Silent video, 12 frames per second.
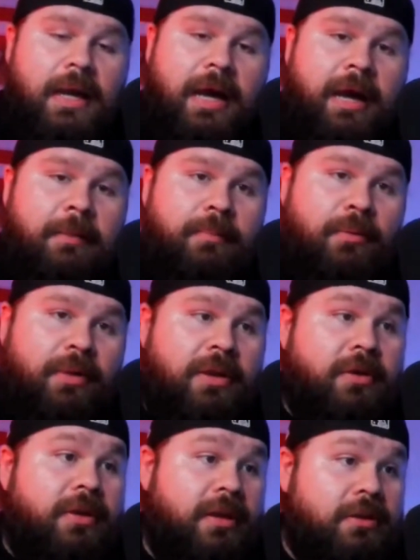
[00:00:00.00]
But we
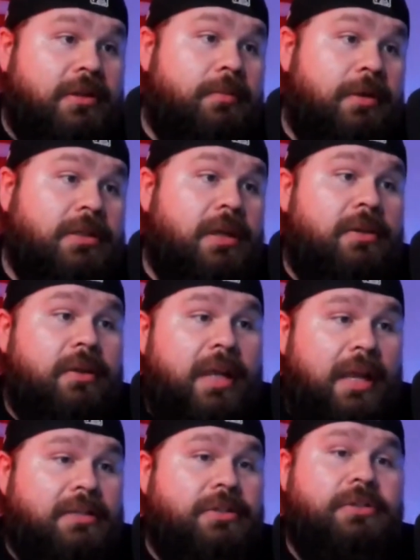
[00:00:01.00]
know that there's a bunch of other
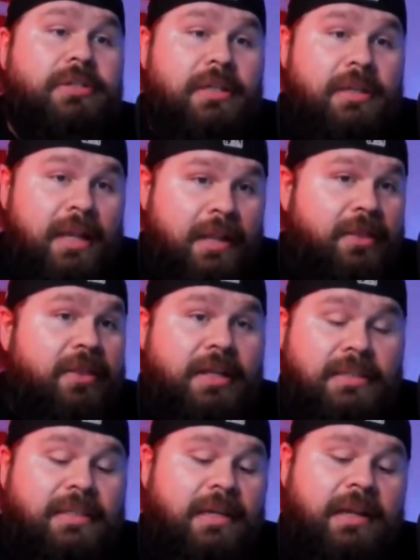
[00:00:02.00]
cancers and
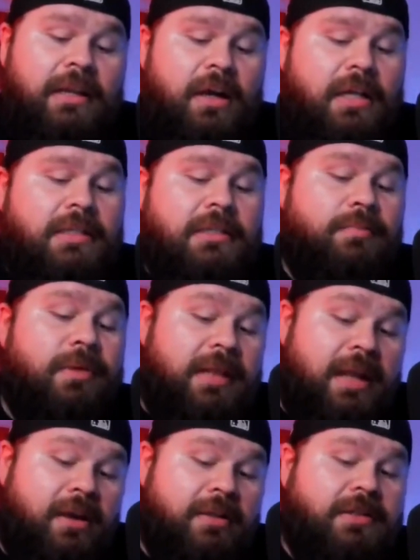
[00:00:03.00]
things that it causes, but
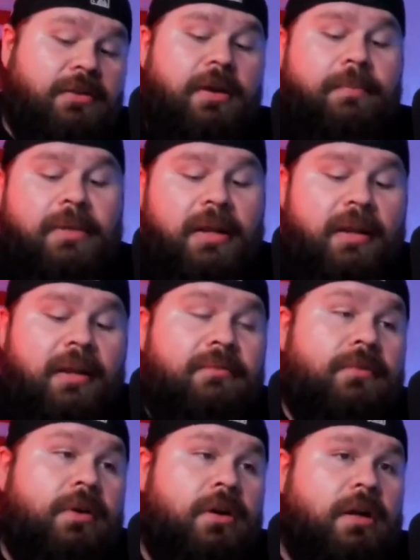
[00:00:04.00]
they also updated it
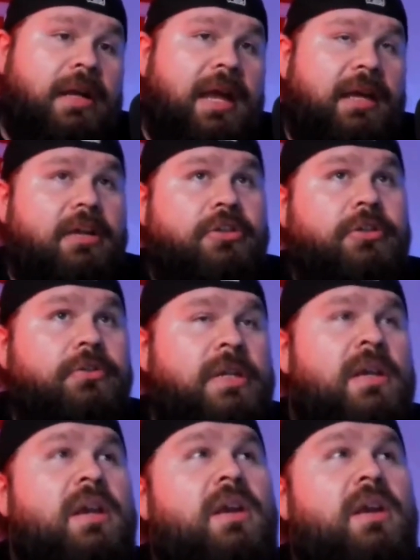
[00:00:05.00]
for cardiac issues.